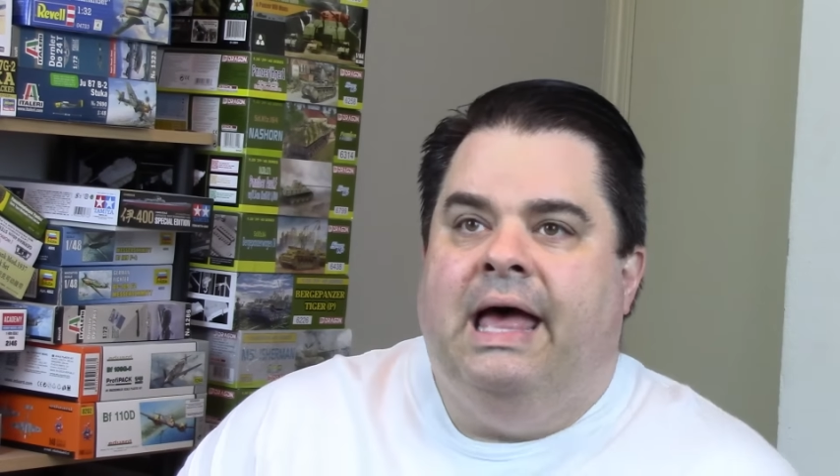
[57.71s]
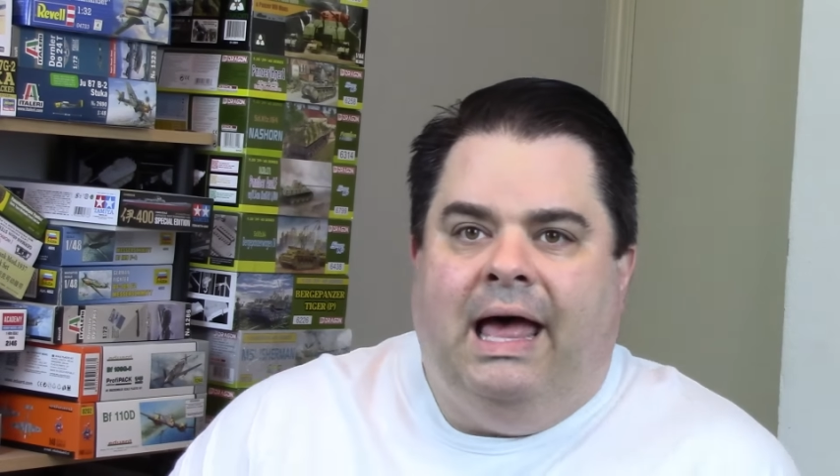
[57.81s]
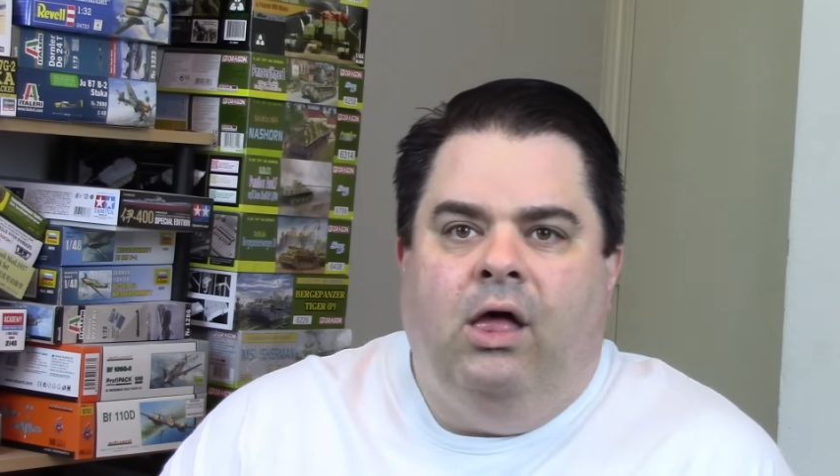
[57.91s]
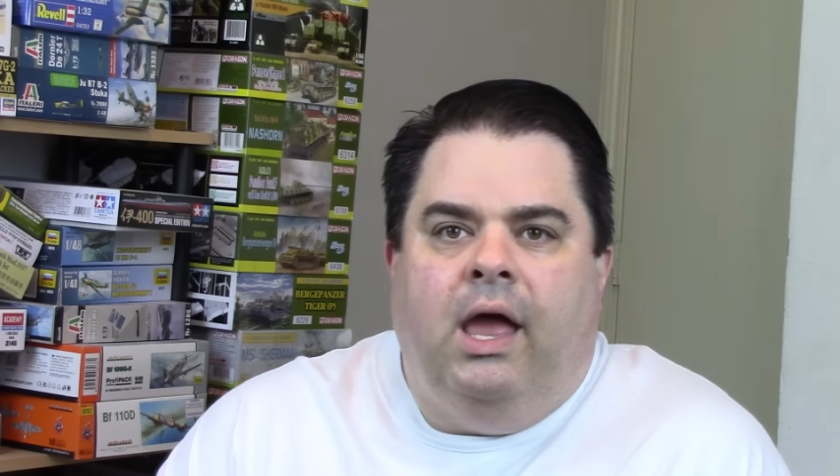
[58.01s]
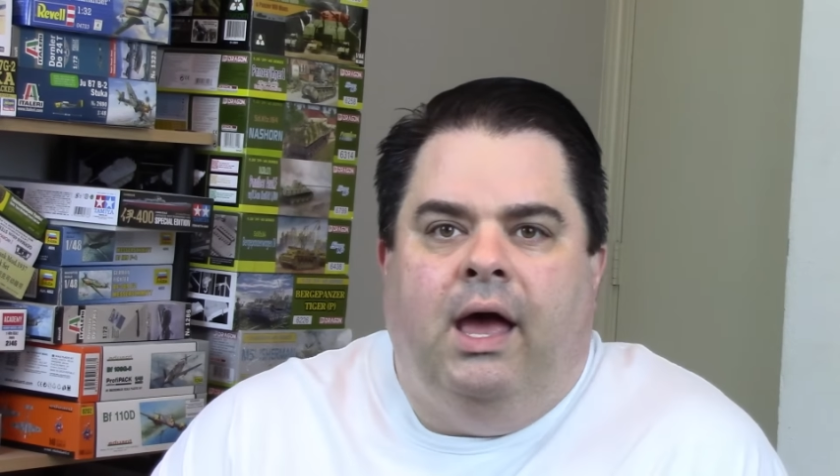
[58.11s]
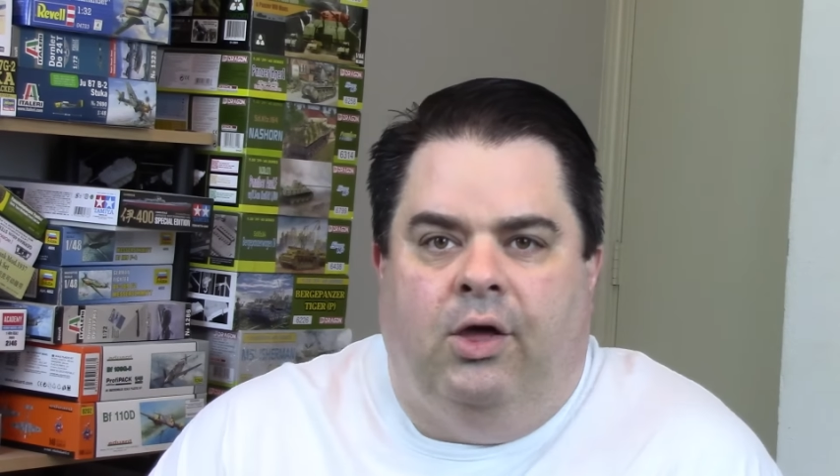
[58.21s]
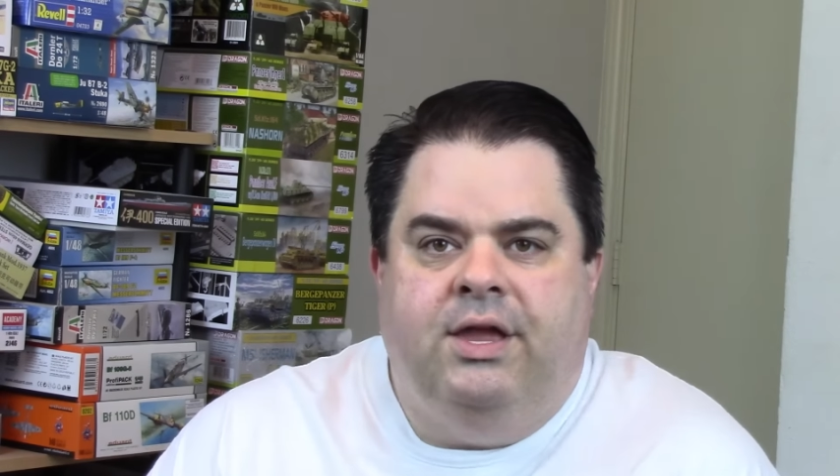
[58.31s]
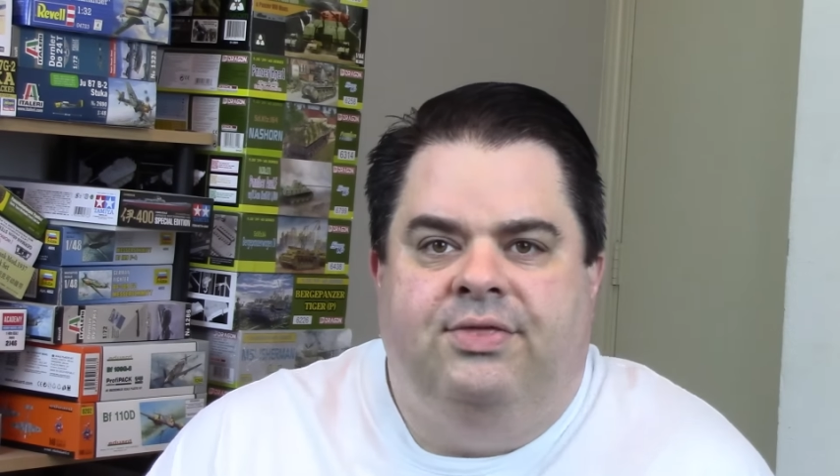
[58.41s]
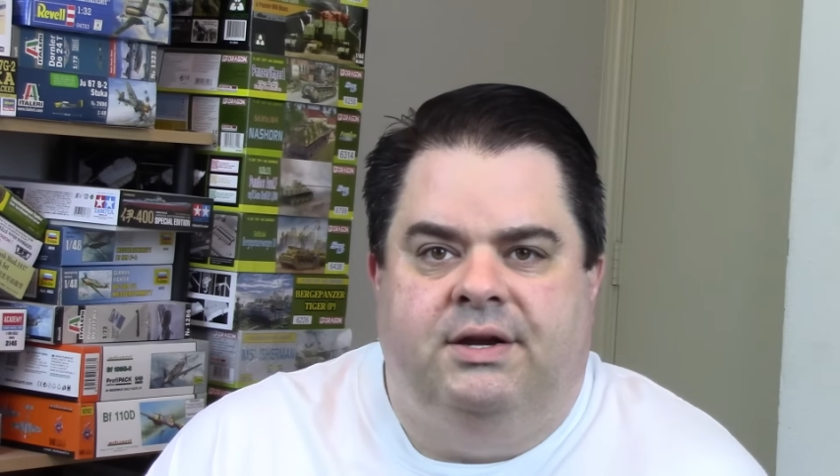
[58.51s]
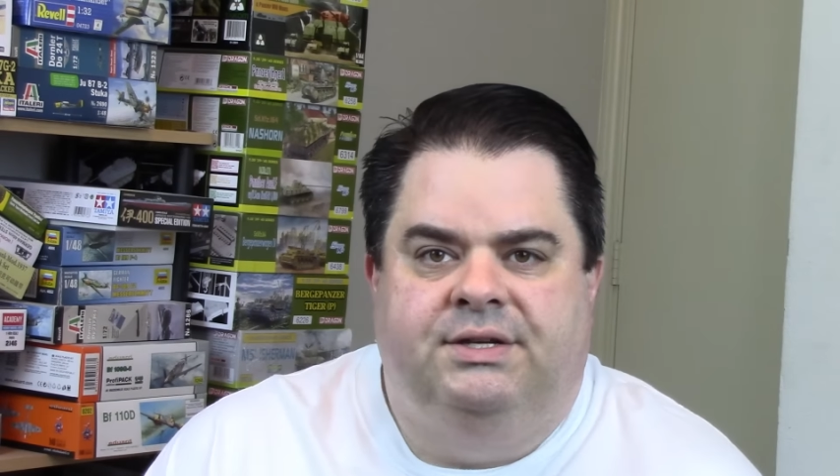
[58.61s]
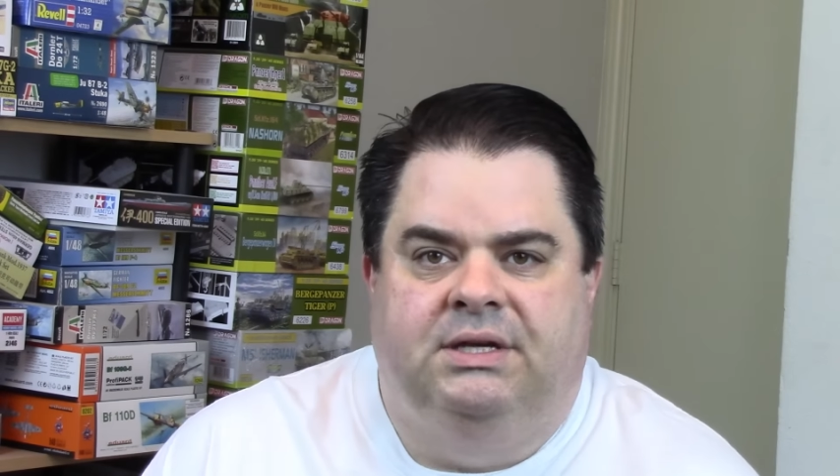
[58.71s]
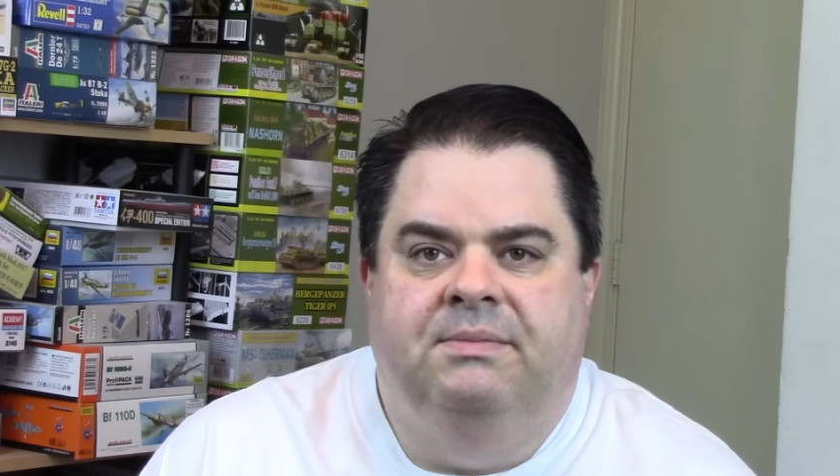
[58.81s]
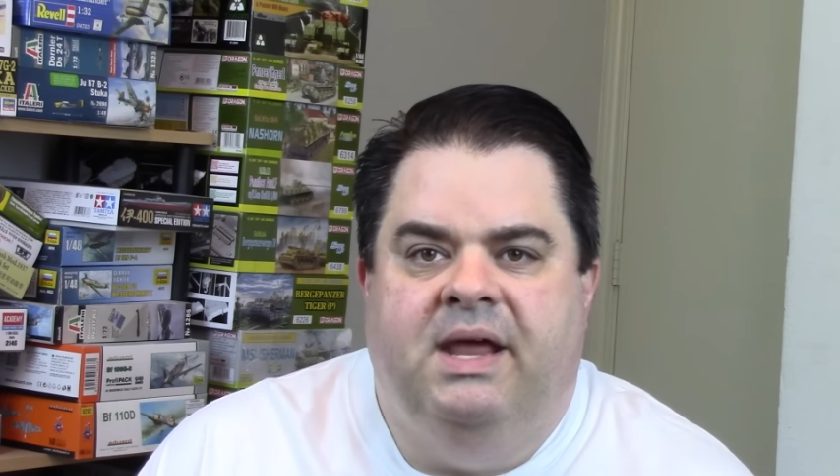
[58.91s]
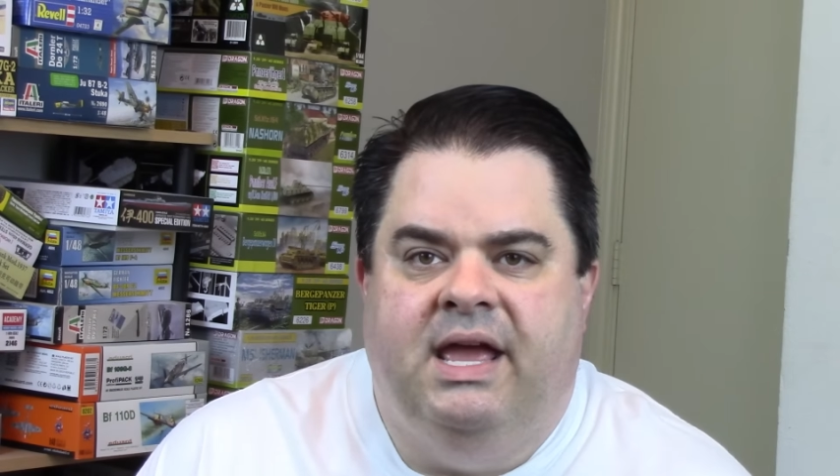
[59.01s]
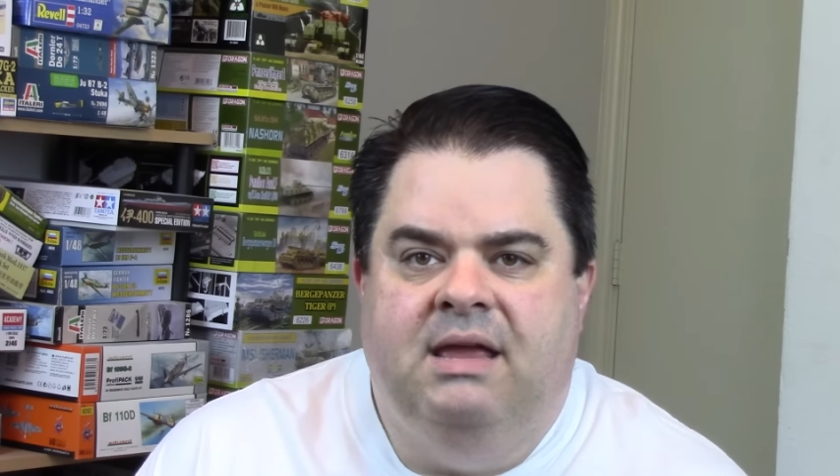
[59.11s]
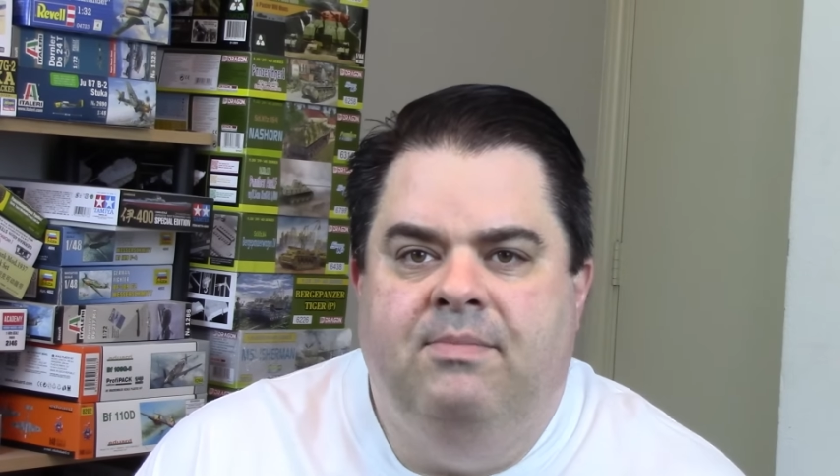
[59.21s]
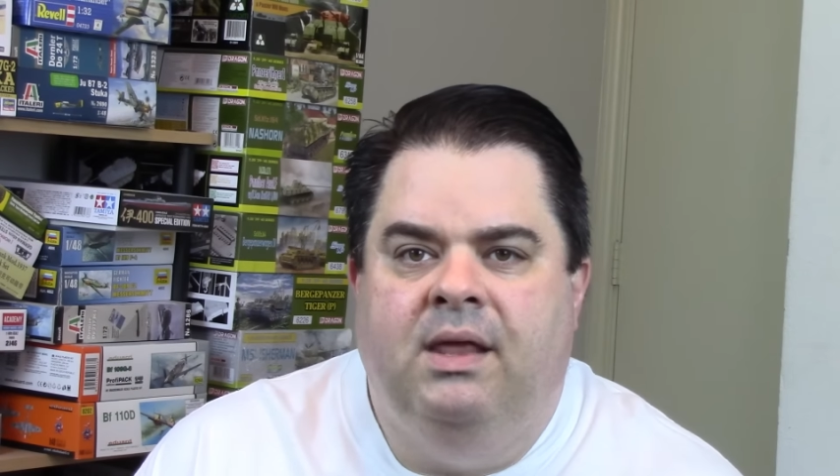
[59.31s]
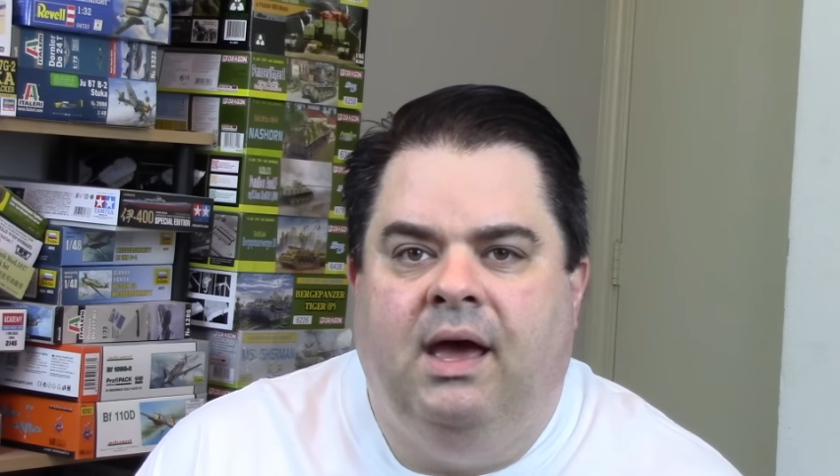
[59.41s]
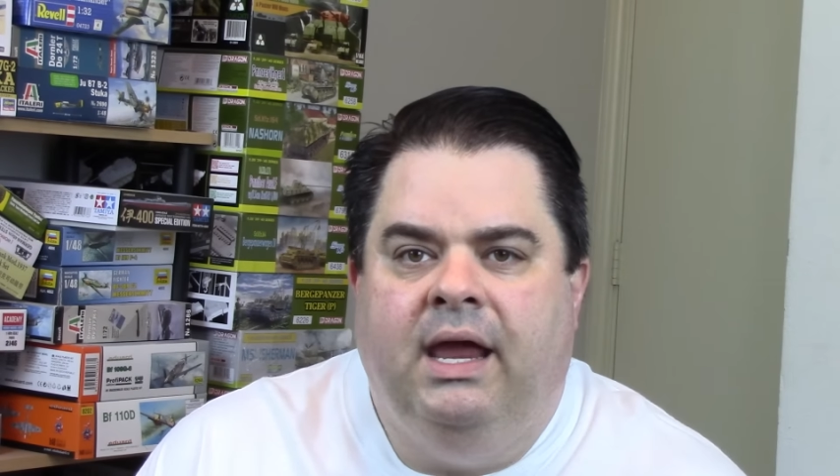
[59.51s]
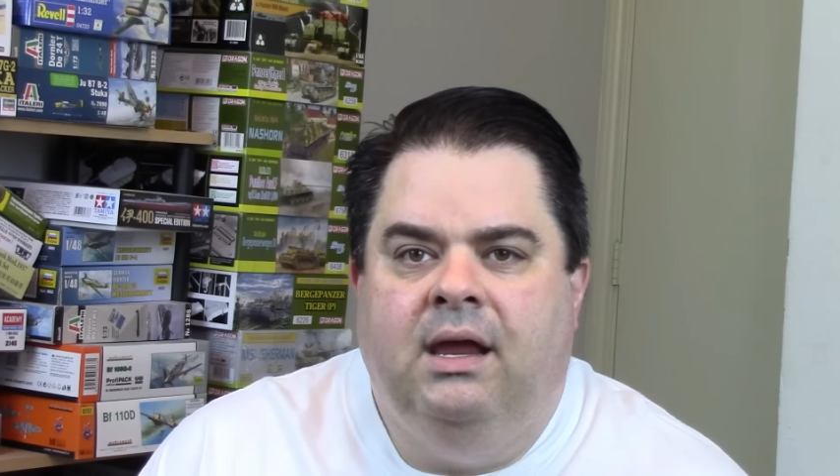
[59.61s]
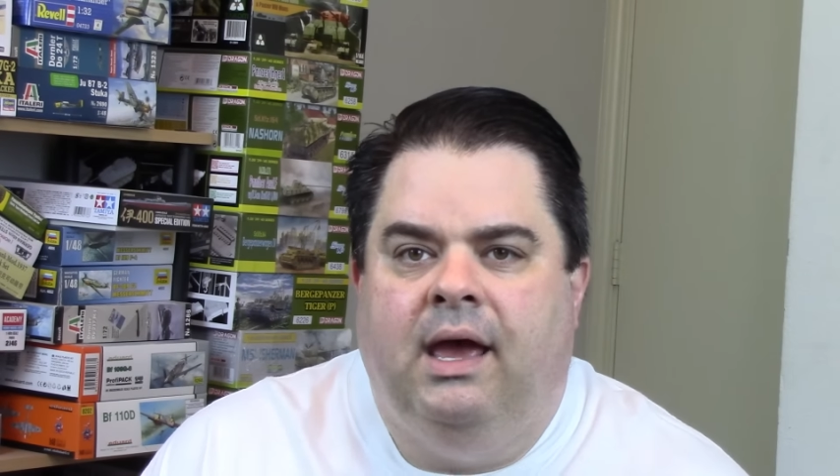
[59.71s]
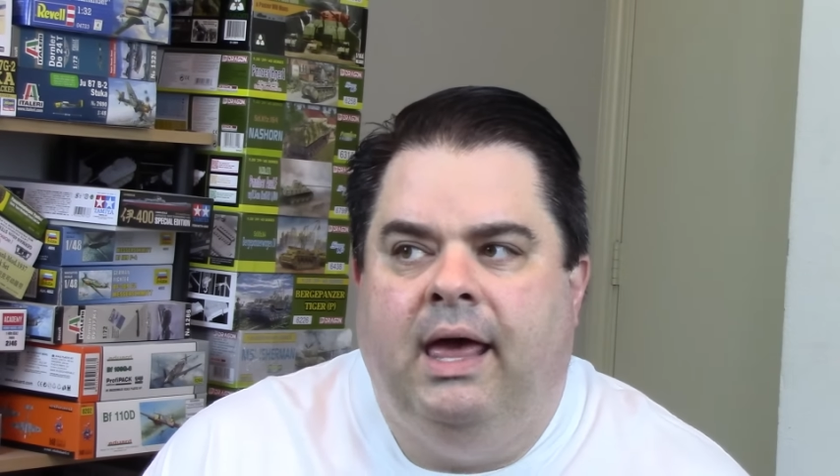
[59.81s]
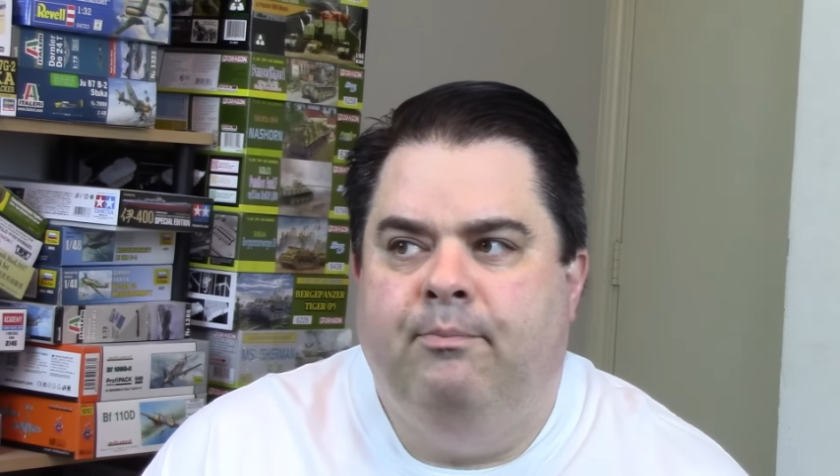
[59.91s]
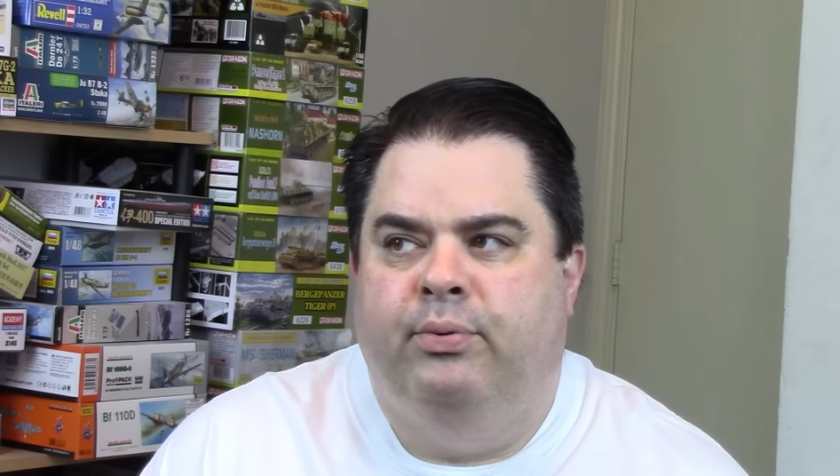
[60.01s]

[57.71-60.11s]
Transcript: I'll, I'll get there someday, but I, I